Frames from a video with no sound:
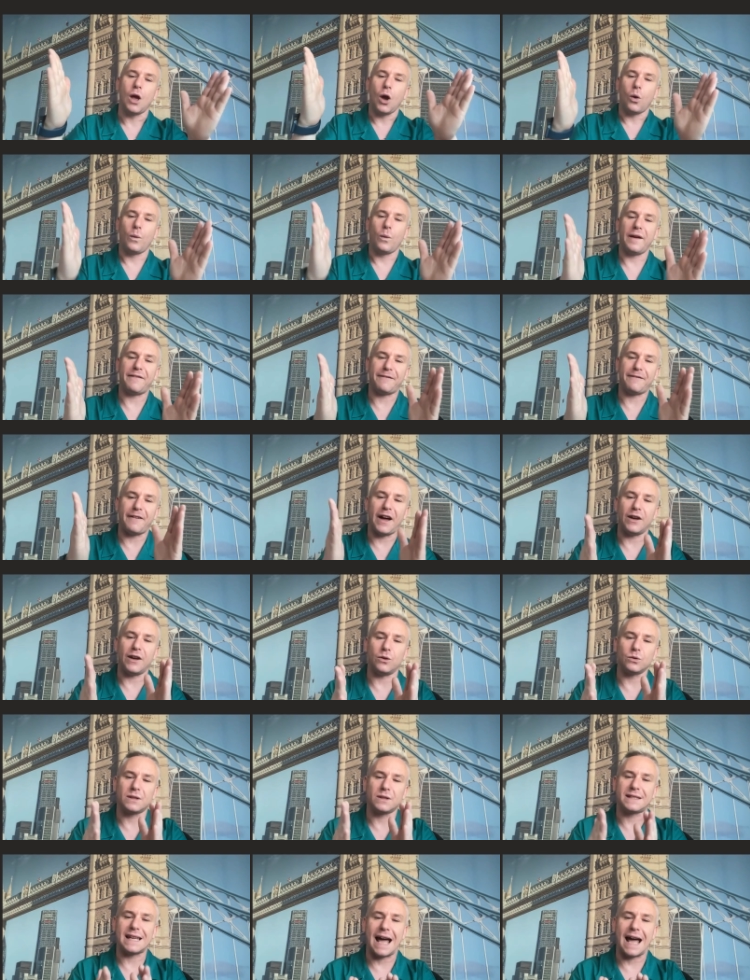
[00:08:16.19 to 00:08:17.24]
we
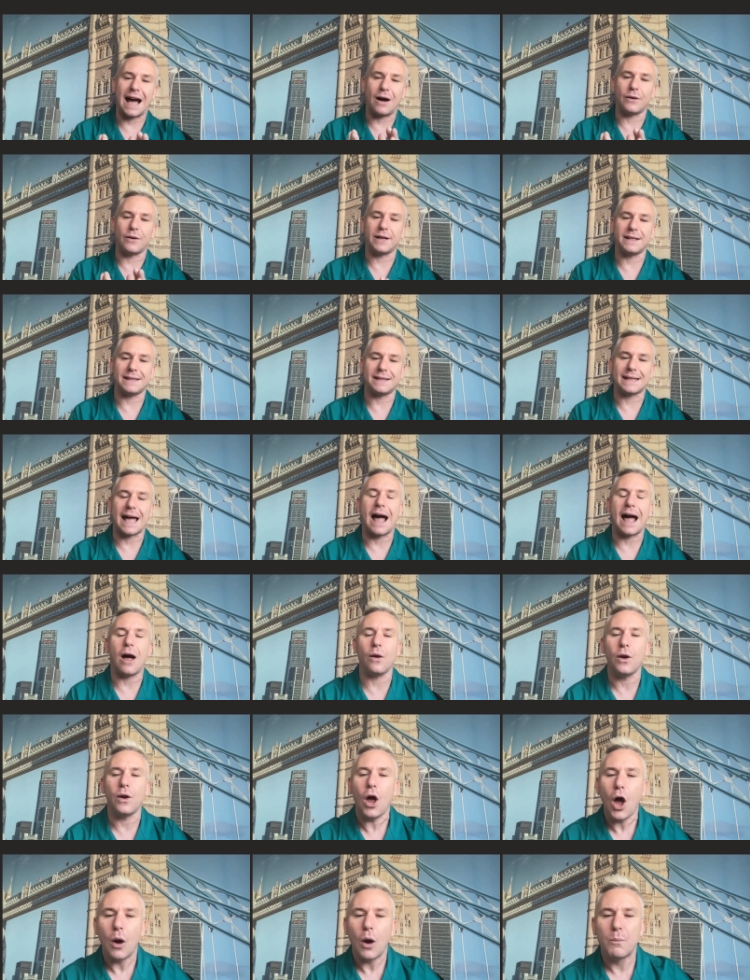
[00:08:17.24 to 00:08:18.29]
funnel down and down